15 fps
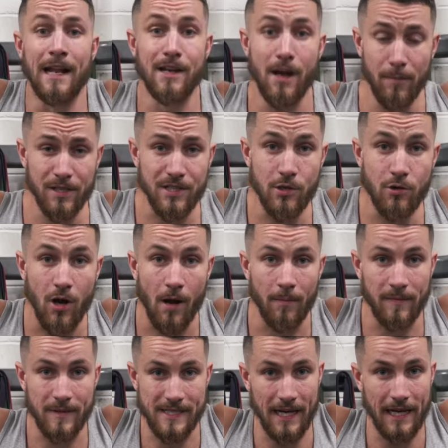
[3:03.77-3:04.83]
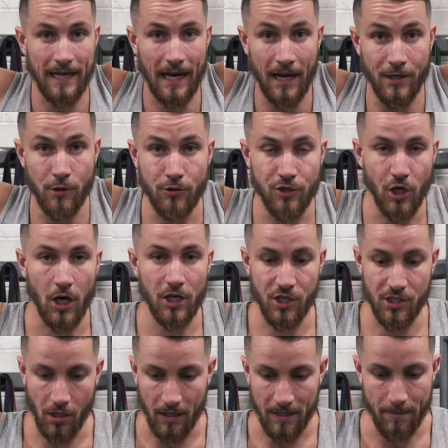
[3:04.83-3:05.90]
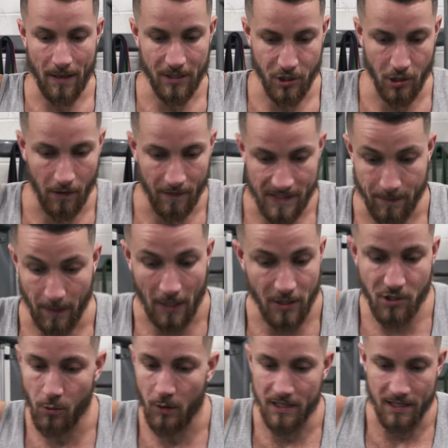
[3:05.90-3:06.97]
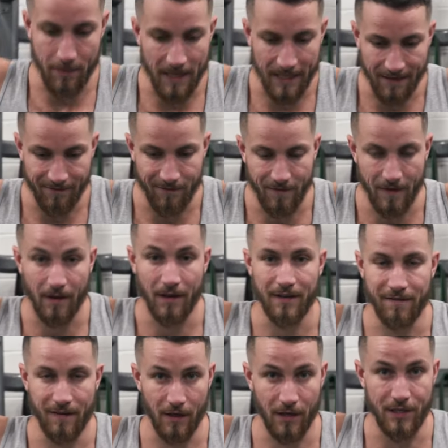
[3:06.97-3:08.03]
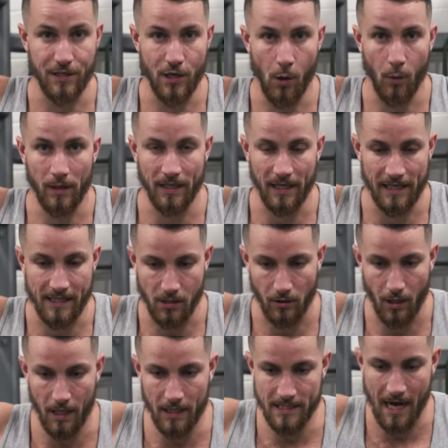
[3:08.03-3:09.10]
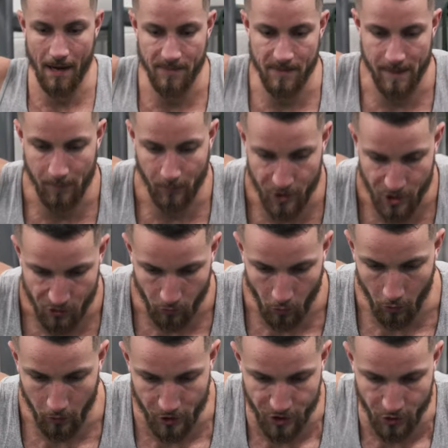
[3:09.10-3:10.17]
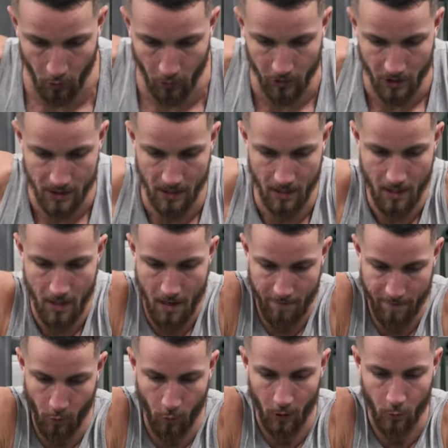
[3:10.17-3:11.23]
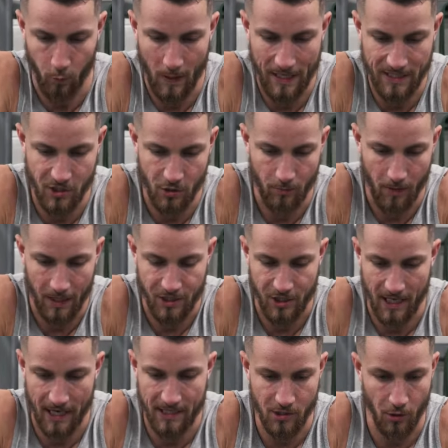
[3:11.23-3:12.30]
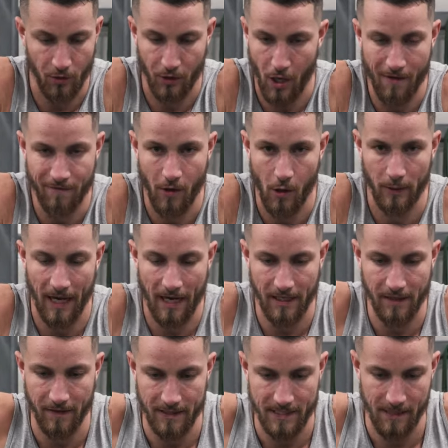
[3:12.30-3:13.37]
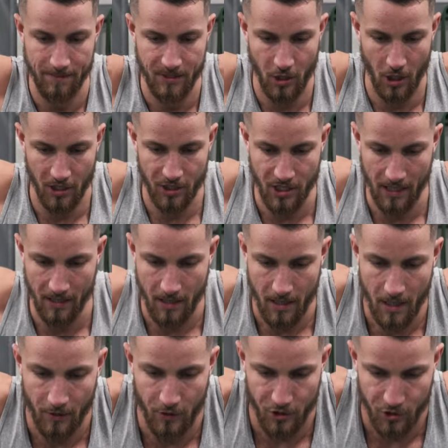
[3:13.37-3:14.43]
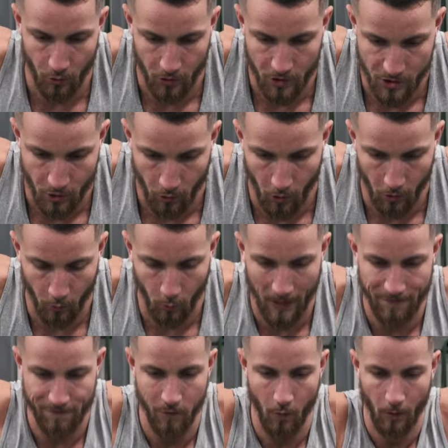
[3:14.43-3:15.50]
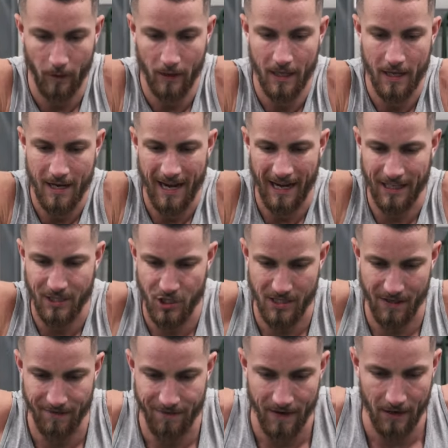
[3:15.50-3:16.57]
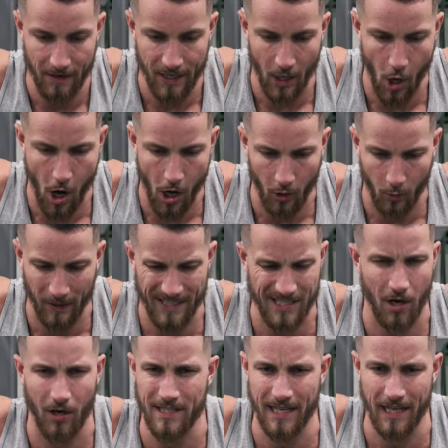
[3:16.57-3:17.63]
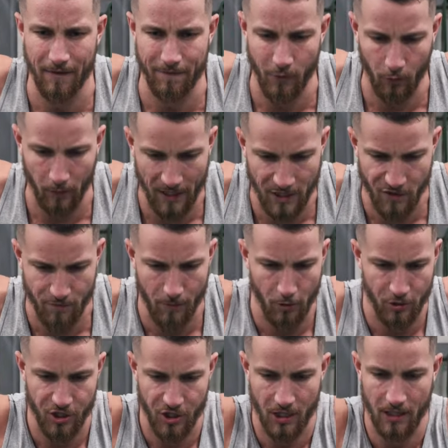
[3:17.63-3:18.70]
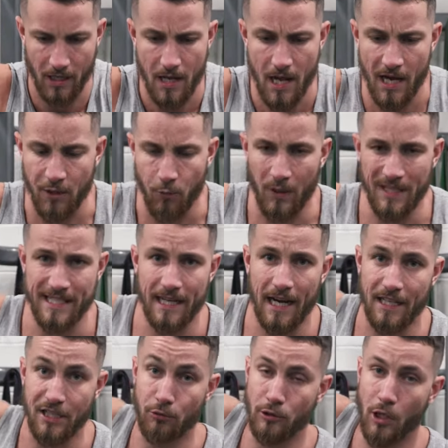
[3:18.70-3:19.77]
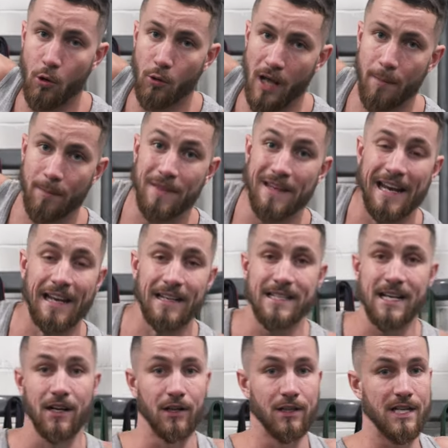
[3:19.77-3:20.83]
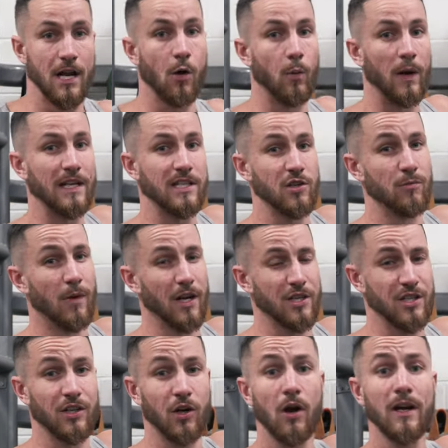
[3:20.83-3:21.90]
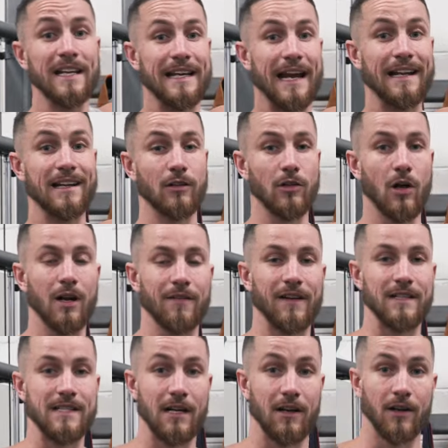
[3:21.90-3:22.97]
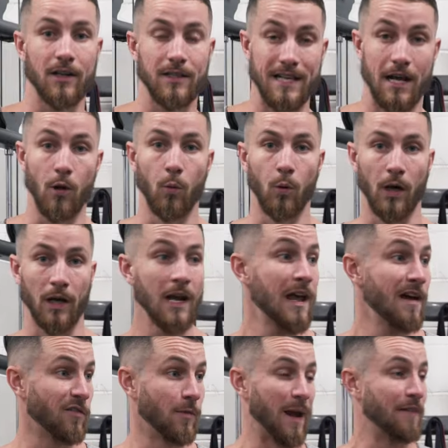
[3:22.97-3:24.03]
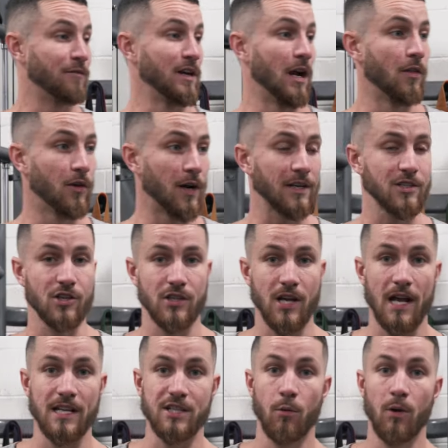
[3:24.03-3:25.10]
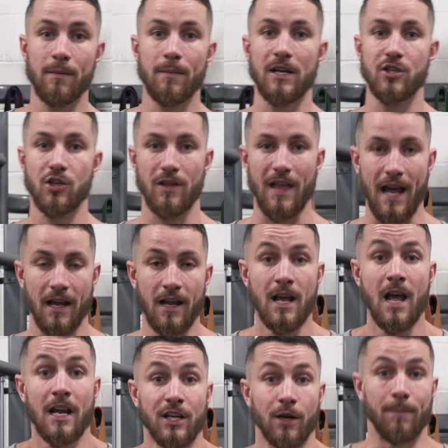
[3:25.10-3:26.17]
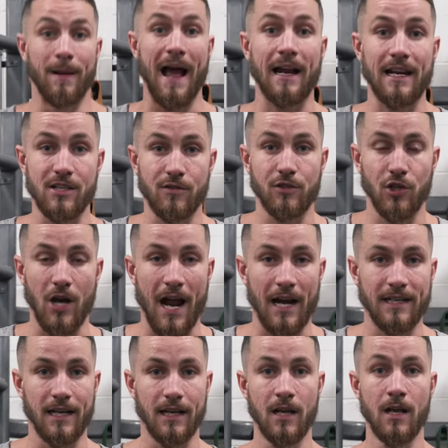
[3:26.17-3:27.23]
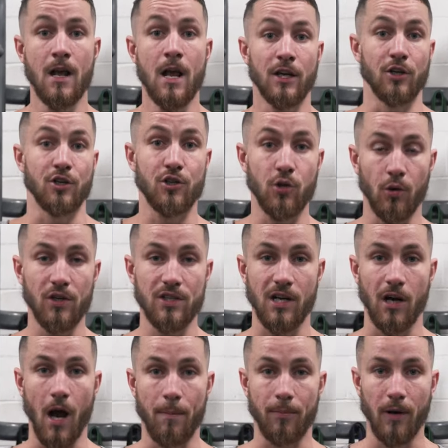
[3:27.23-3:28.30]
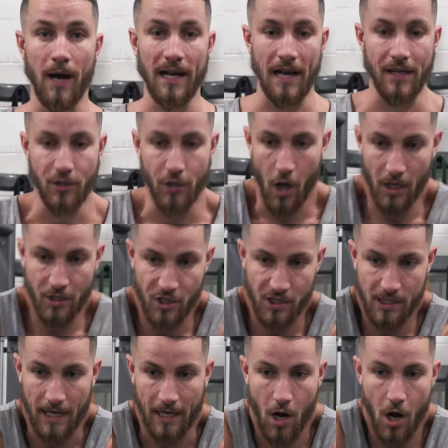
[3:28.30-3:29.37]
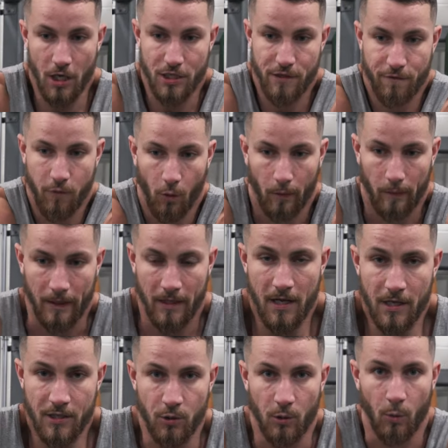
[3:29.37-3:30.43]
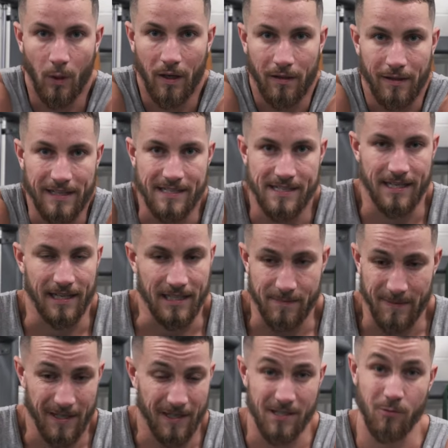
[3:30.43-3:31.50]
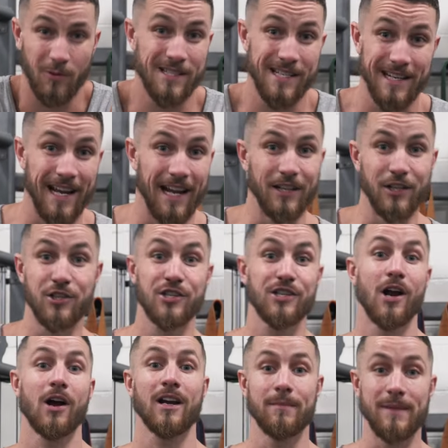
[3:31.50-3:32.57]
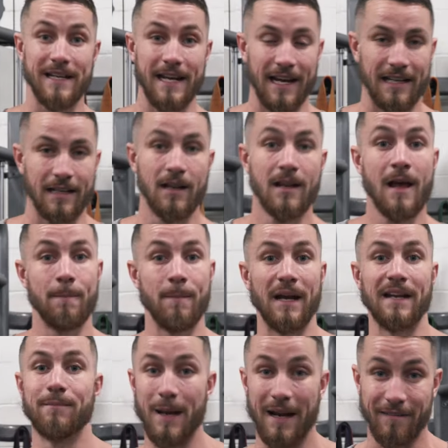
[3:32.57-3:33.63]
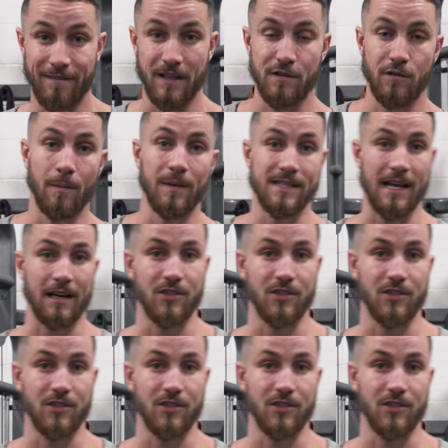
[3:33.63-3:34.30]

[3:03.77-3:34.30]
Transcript: And number two common mistake, I know Josh has already mentioned on this, but I just wanted to make it very, very known, is a lot of times people just roll their shoulders forward way too much, okay? So they're not following any of the tips Josh said. The shoulders are rolled way forward, and it's just a very awkward, it's hard to get a full range of motion. Once again, you load up the anterior delt way too much, and you're already getting a lot of anterior delt work from every other exercise. You wanna make sure that your back is retracted, your shoulders are upright, and you're not just like hunched forward doing one of these things, because once again, you're just not gonna be getting many benefits from this